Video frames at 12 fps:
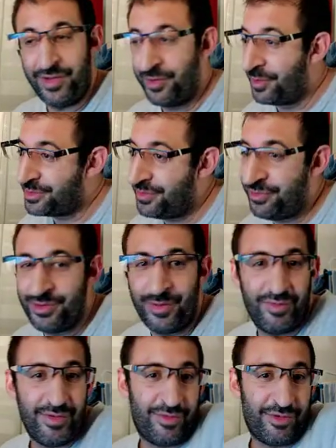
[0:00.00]
Because if
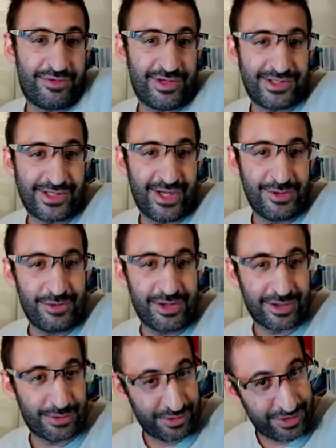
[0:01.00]
you implement test ad,
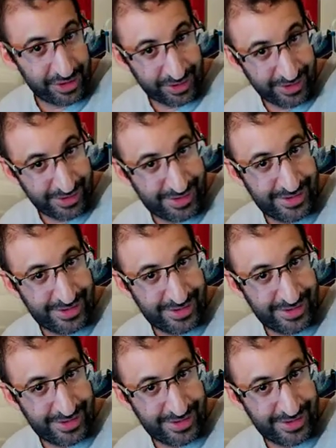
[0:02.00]
you will get nothing.